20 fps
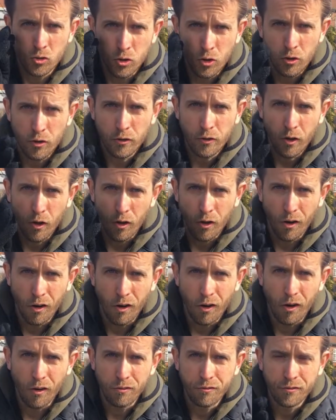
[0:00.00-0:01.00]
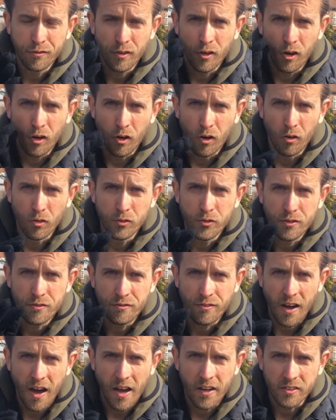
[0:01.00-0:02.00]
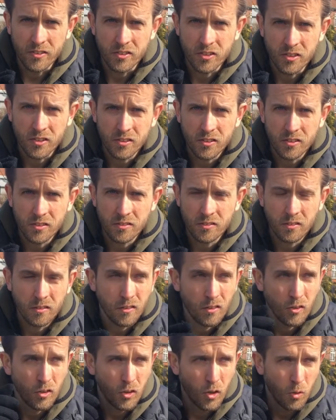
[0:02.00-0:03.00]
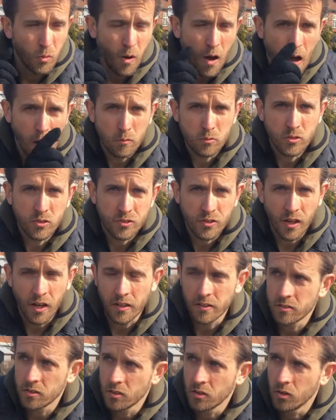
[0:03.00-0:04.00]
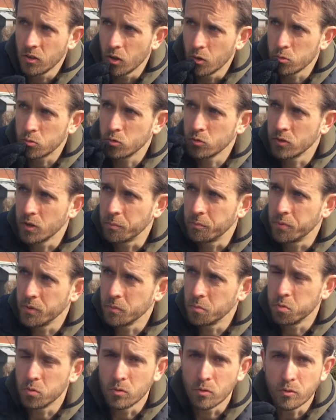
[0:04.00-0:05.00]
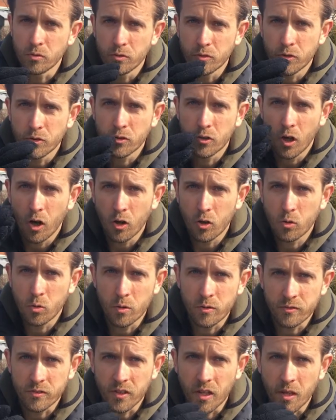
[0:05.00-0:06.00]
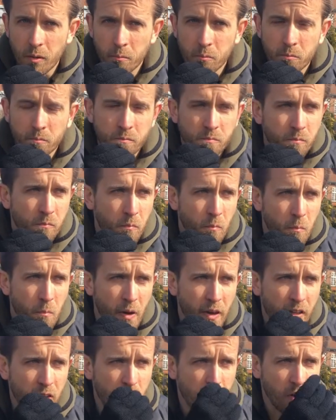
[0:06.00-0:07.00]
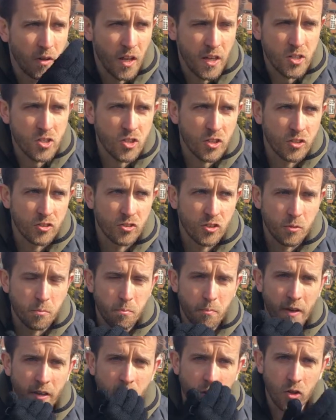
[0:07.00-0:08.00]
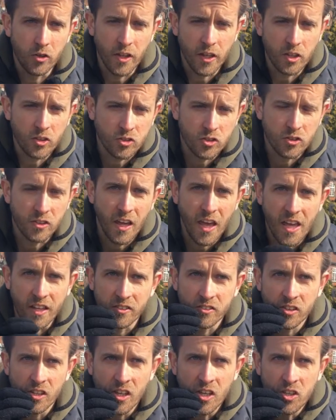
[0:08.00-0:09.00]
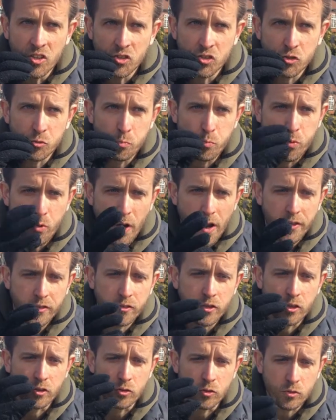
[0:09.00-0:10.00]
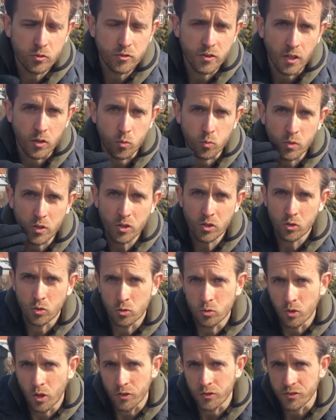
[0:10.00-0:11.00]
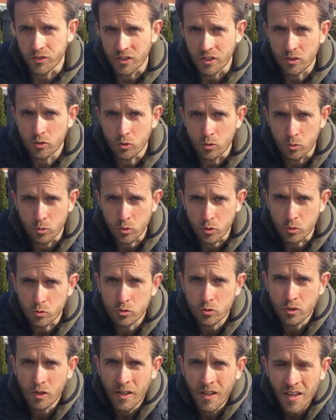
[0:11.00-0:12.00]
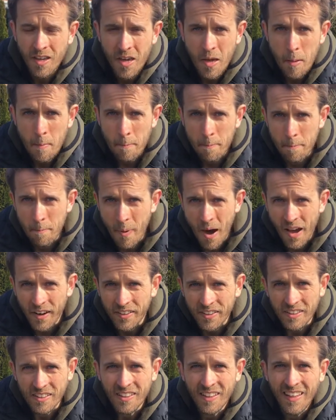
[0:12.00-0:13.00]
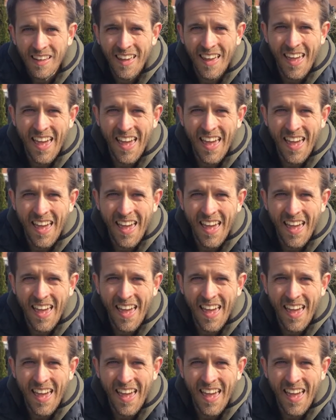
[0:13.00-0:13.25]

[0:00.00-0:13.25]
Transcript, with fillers: turn off all devices, go outside, go to the people, talk with them, make relationship, make connection, and spread the news that we do not need to use money